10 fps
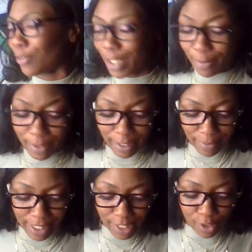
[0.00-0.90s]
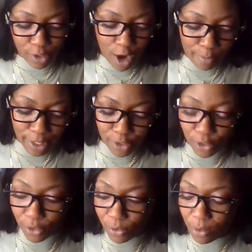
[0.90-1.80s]
So it could be something that's alarming
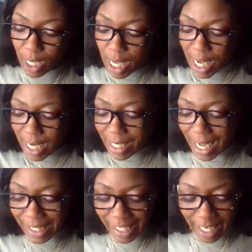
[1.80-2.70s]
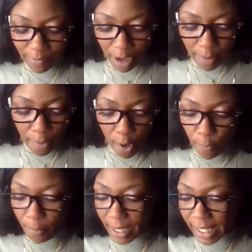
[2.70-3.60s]
to you. Not to give up
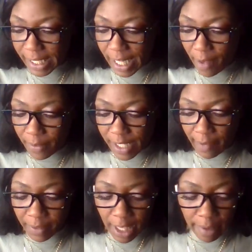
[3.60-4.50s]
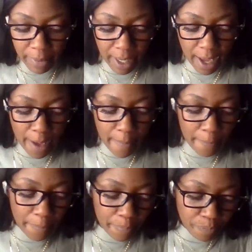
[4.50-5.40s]
hope because love is definitely coming
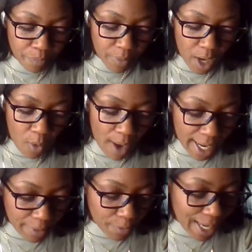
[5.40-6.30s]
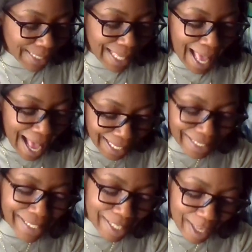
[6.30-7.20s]
up. All right, we got the
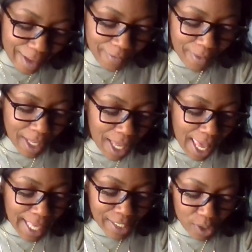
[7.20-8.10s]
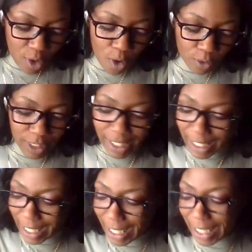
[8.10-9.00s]
hottest love has the
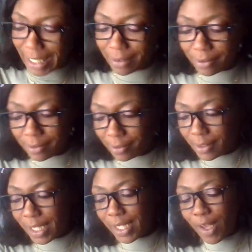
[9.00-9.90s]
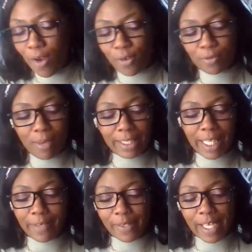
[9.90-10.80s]
coldest end. So, my
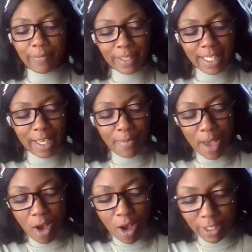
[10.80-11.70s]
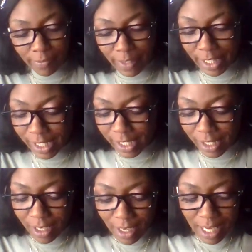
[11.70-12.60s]
loves, definitely think about all of
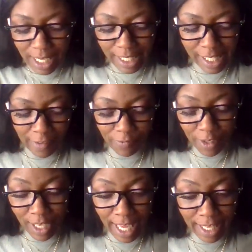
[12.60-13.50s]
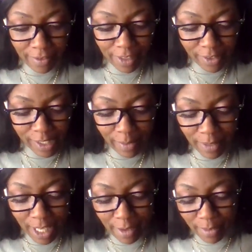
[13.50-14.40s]
this because I feel like there's
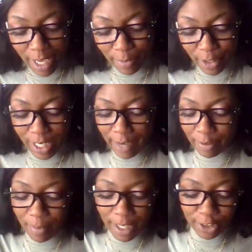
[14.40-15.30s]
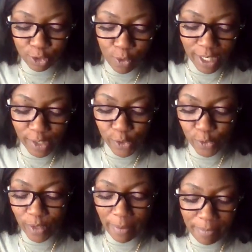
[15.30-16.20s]
something coming up you're going to have to make a choice
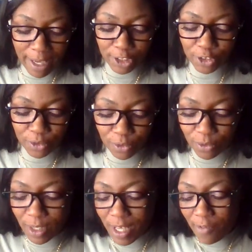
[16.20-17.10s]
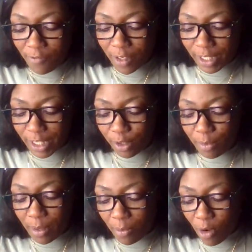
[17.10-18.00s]
to that makes you feel a little
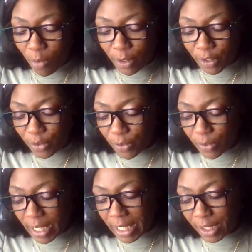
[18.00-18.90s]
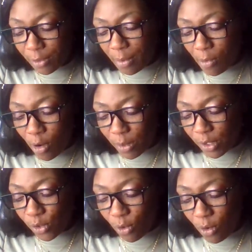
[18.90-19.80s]
bit more renewed and a little bit more
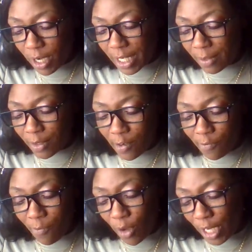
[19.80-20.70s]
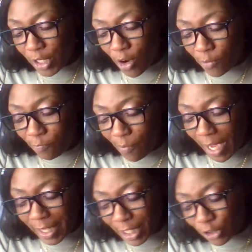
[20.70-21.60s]
restored in your in your own
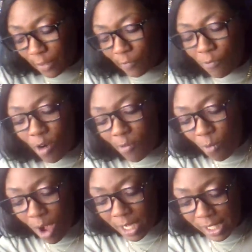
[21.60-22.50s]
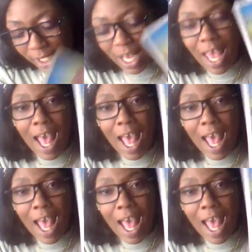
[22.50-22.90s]
faith because you have the 4 of wands